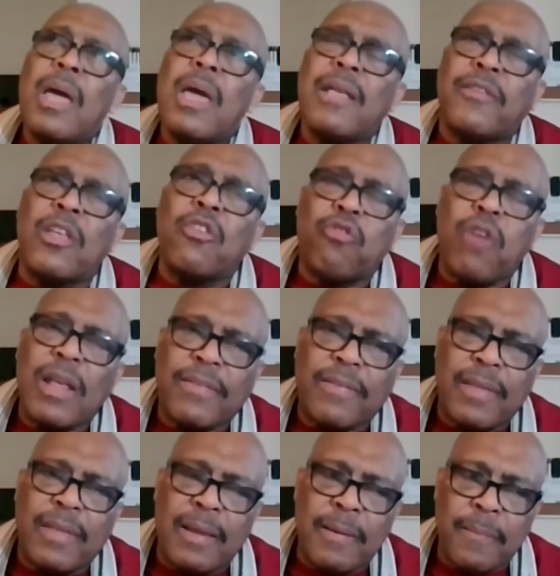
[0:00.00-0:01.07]
It's
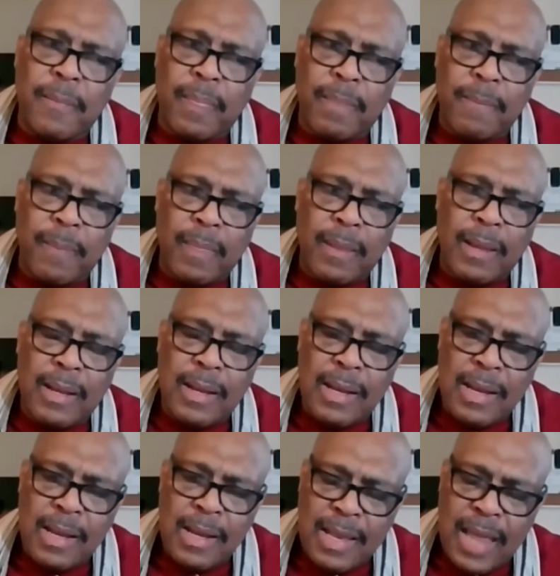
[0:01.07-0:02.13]
interesting
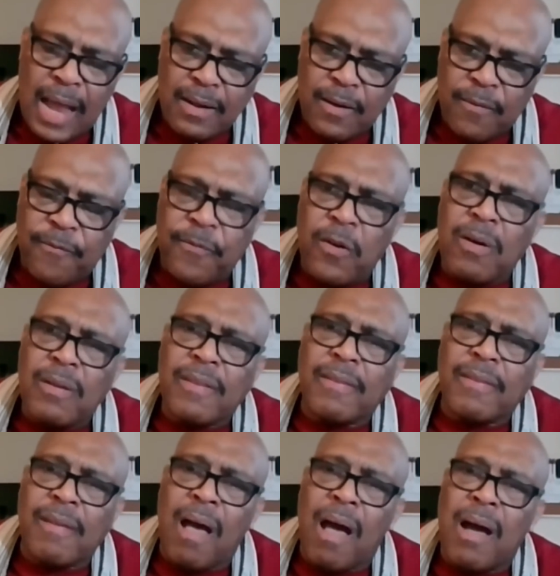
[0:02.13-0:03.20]
that the
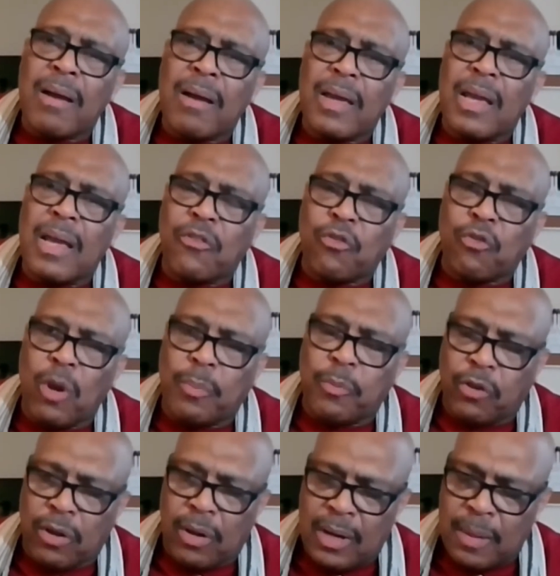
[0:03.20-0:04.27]
first song in
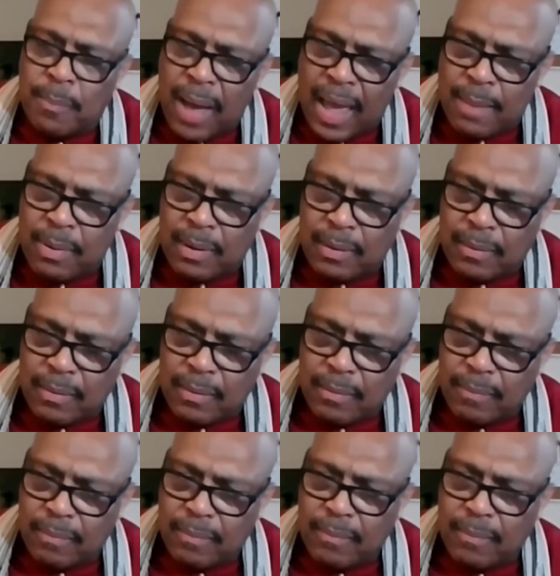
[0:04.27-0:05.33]
scripture in the Bible
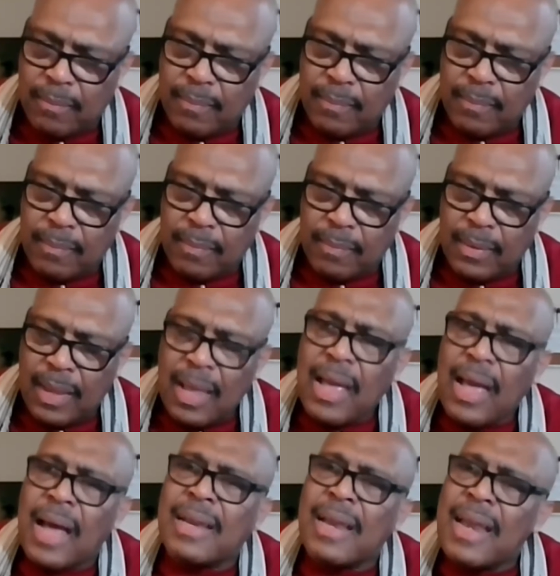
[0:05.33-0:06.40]

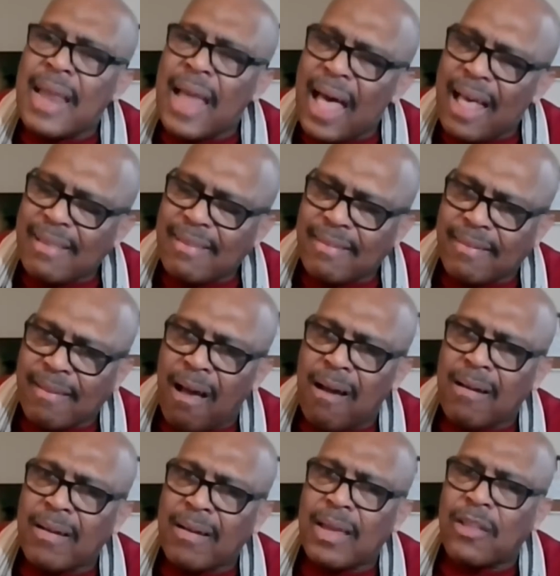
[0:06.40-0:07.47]
and the last
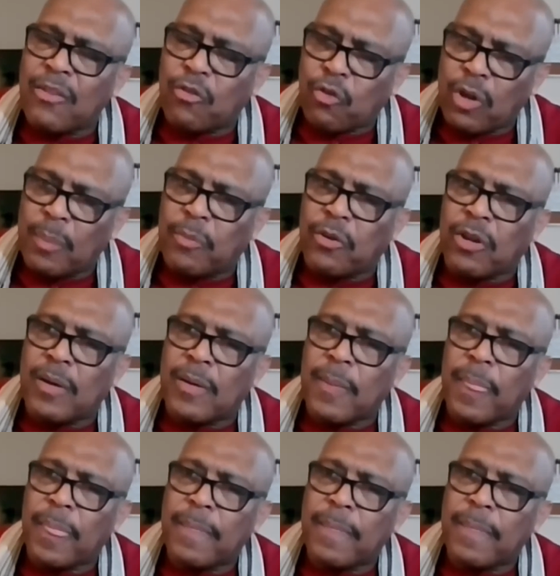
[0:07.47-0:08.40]
song in scripture,